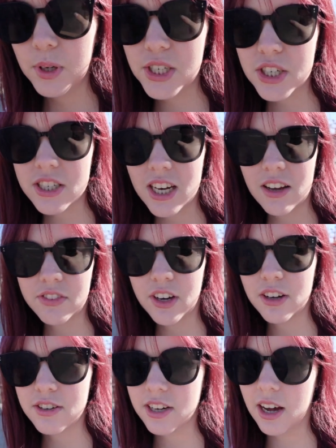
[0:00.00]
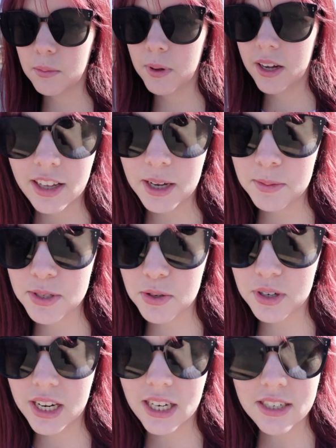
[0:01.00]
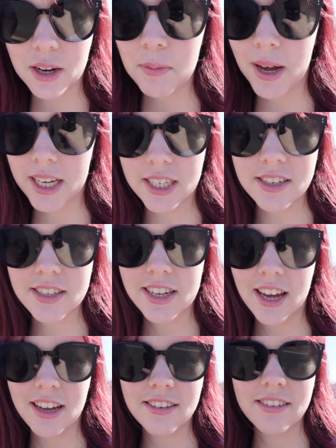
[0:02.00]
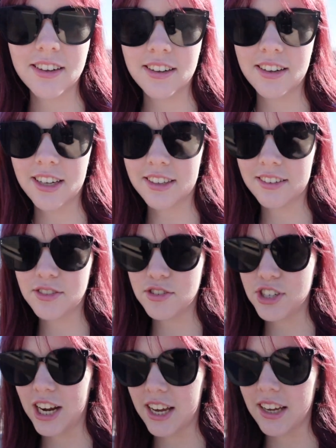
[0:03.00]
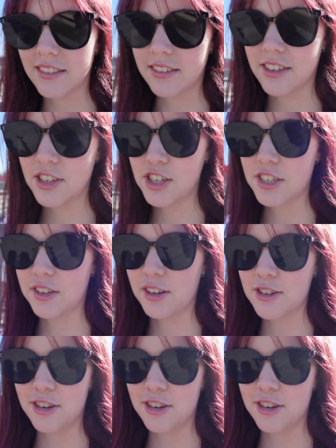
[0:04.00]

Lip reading: We just left the hotel, but Amy's already had to go back in to get a jacket because she's got